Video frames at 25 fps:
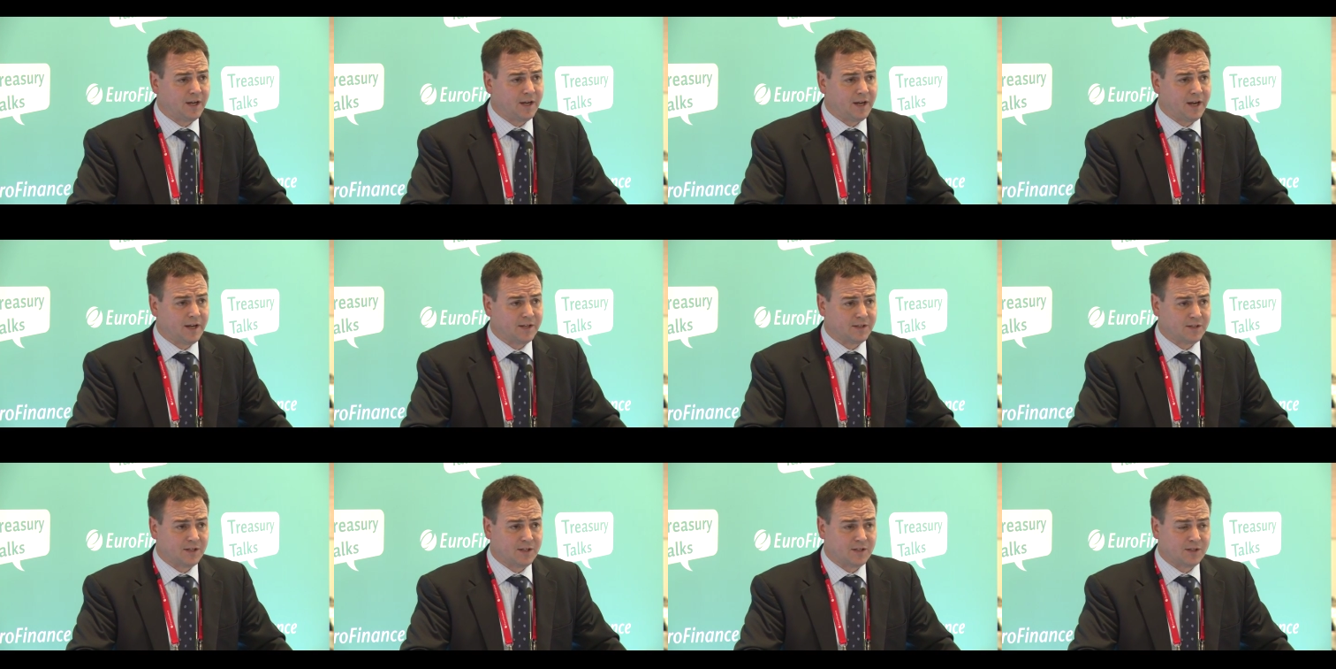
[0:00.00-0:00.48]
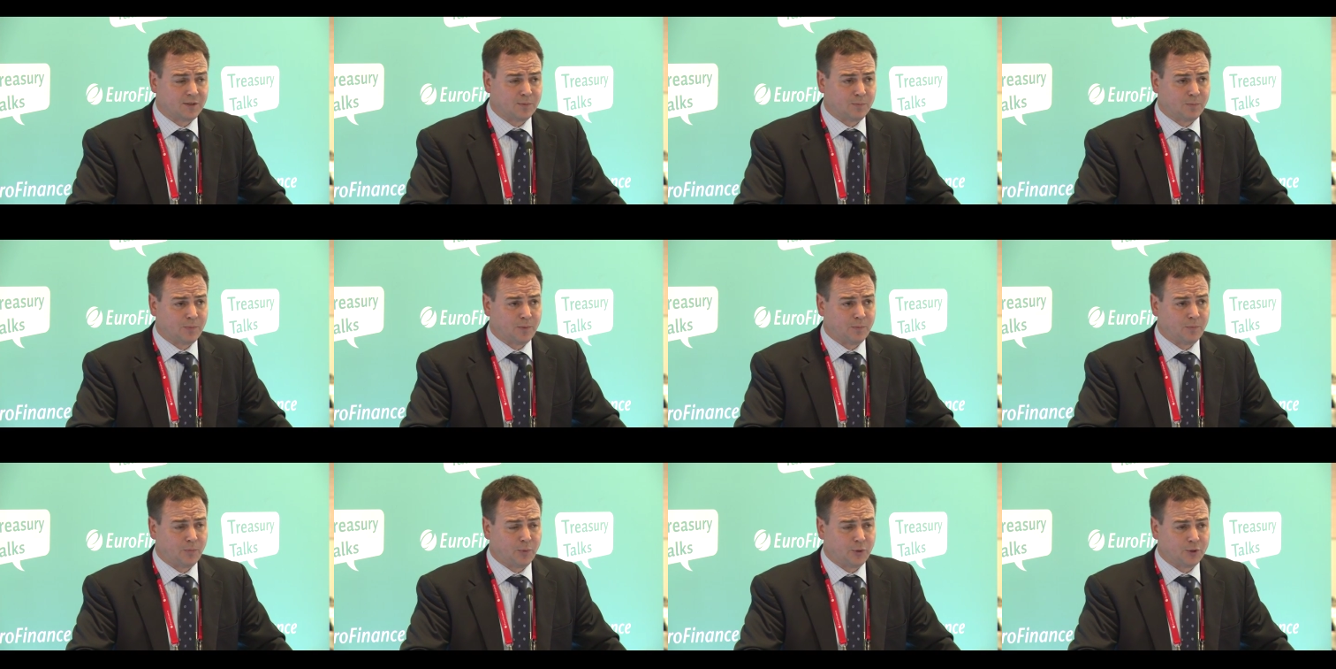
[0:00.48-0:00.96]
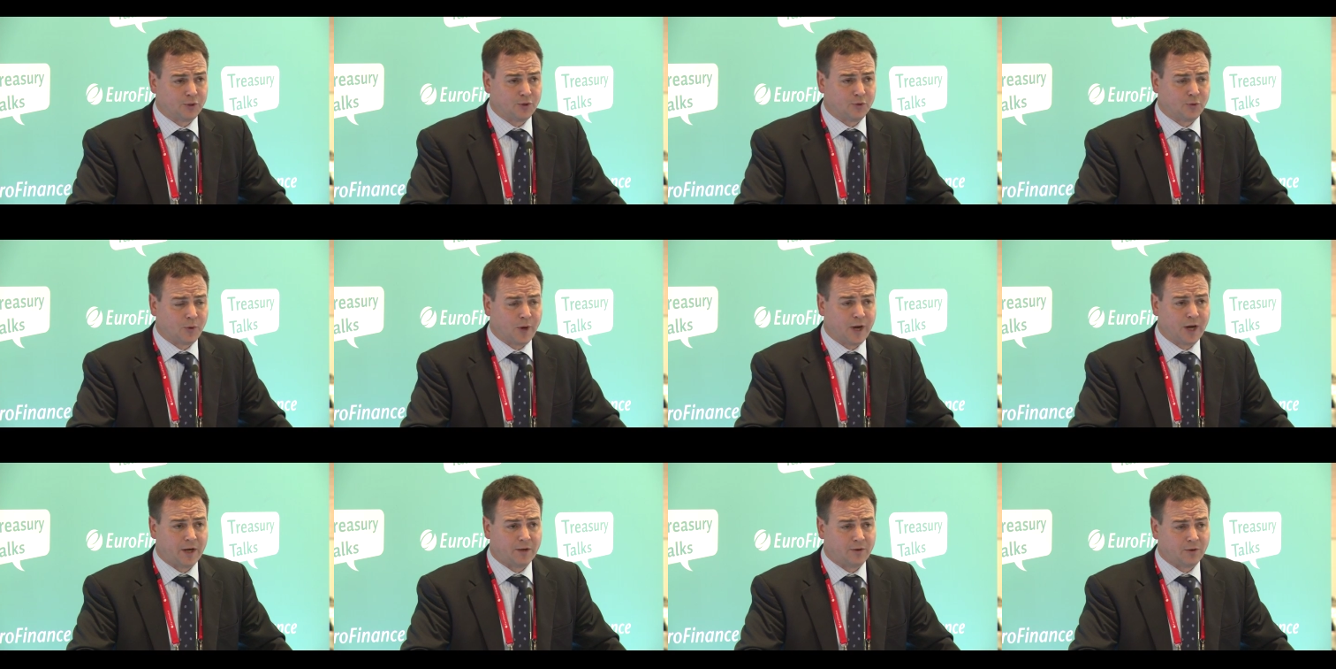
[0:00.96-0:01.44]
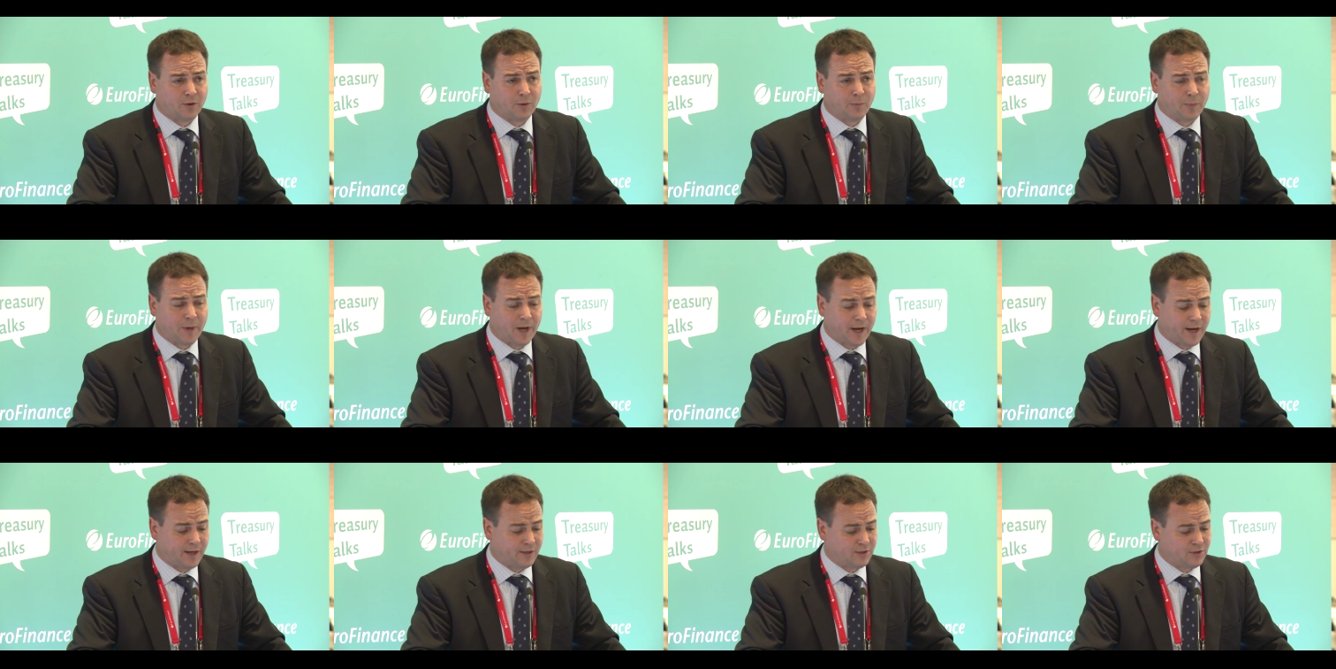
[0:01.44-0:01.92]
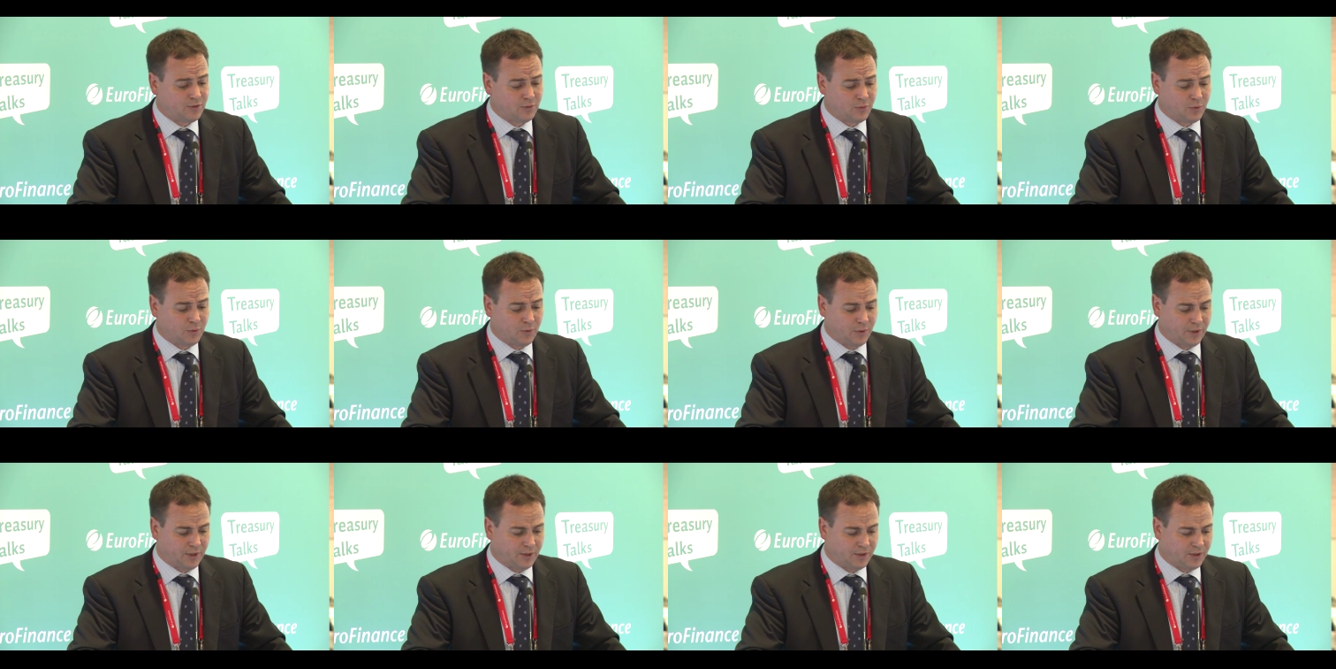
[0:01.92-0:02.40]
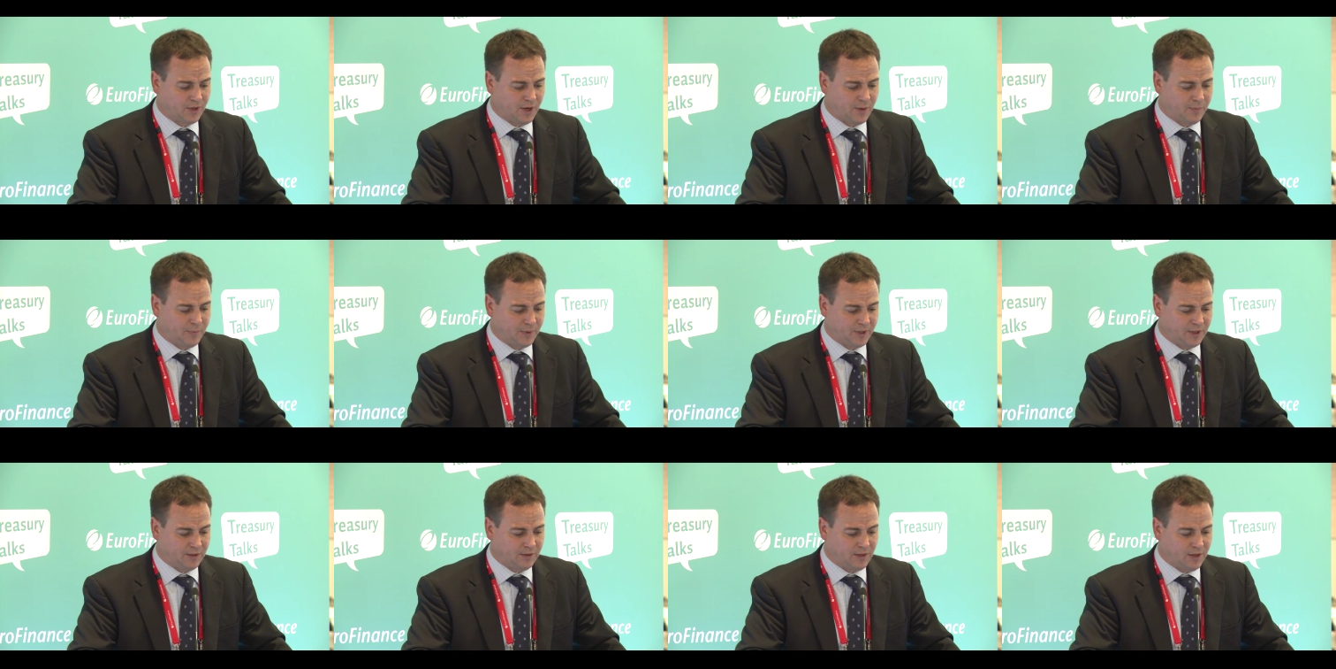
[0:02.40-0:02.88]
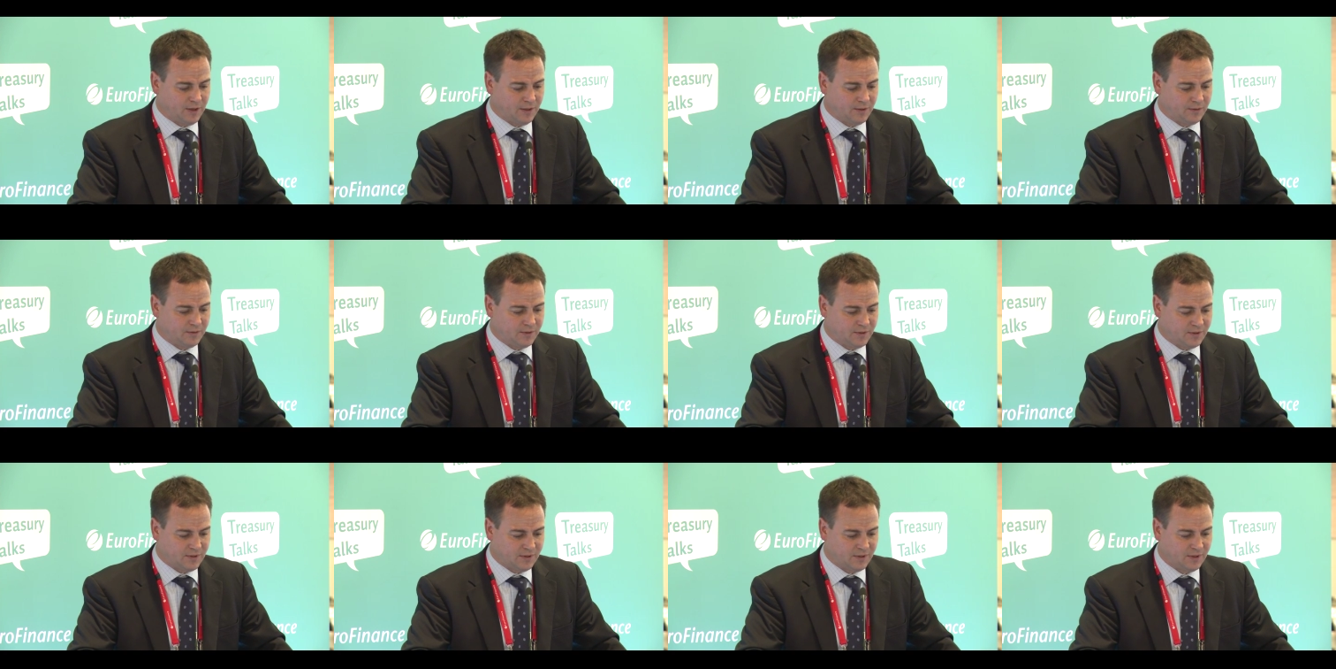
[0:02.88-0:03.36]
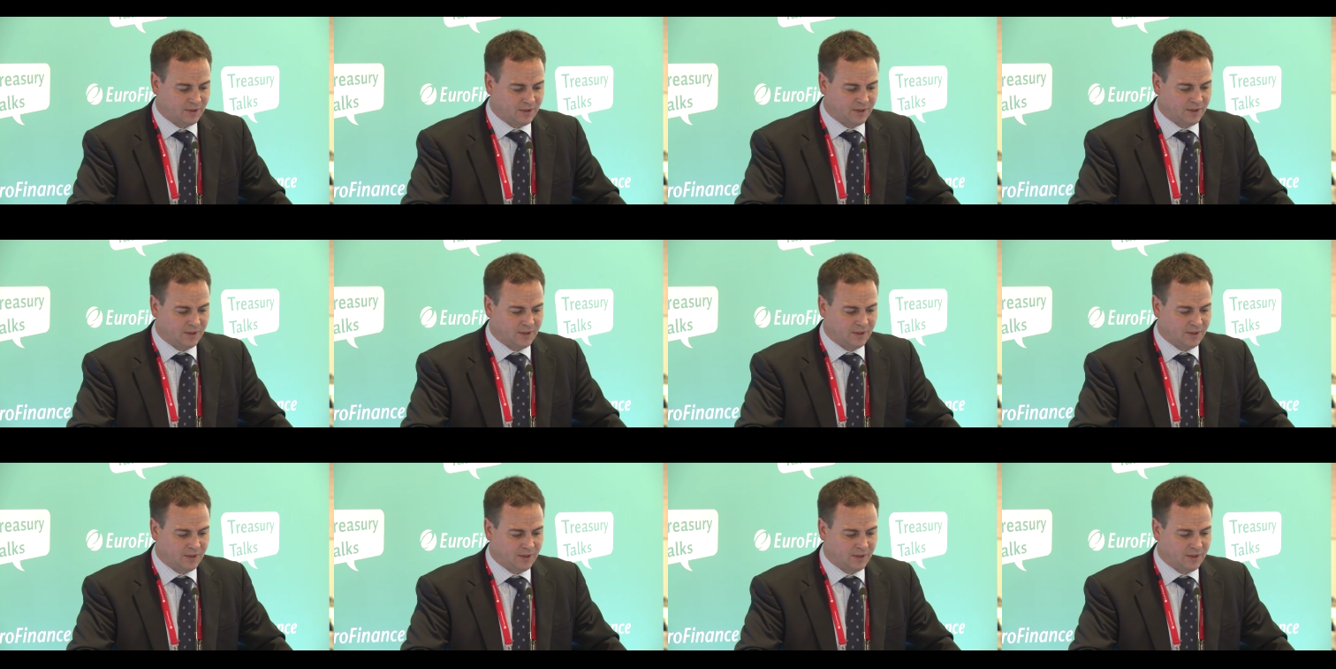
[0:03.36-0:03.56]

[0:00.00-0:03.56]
as it's portrayed or passed through intercompany loans.